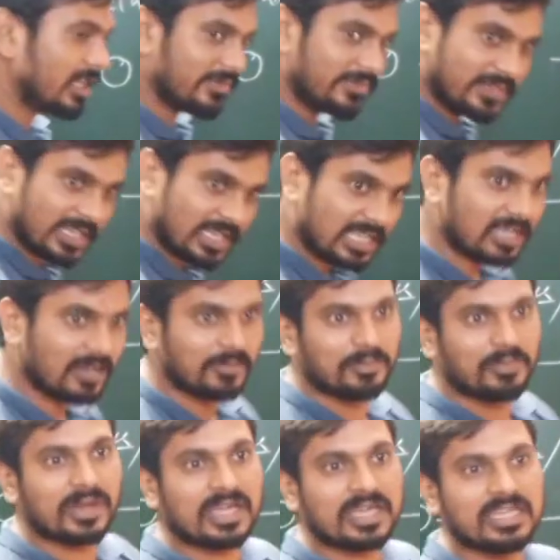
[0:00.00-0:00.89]
if they
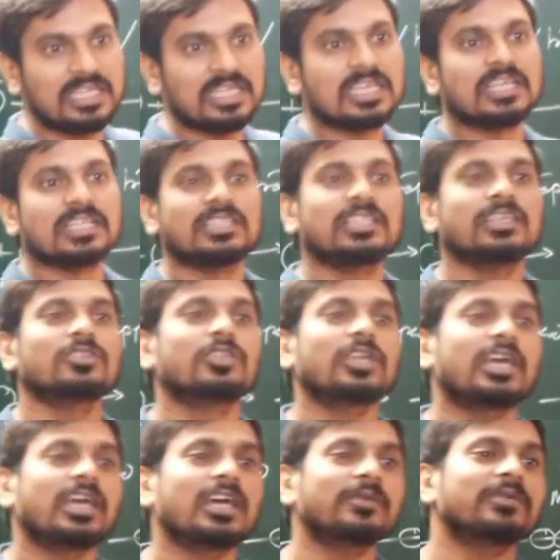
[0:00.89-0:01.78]
combine,
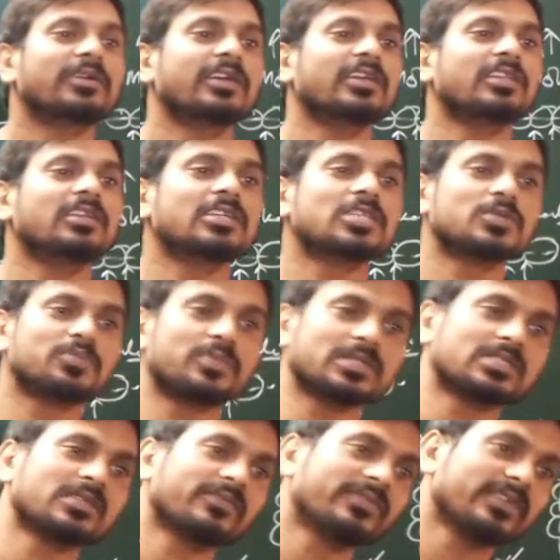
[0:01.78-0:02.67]
they have any
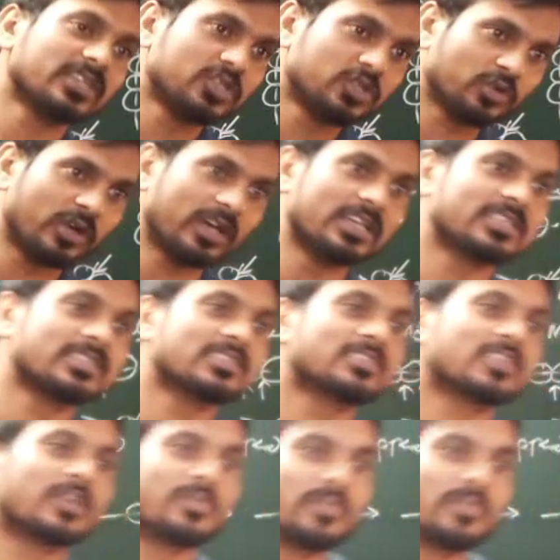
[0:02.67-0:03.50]
specific choices or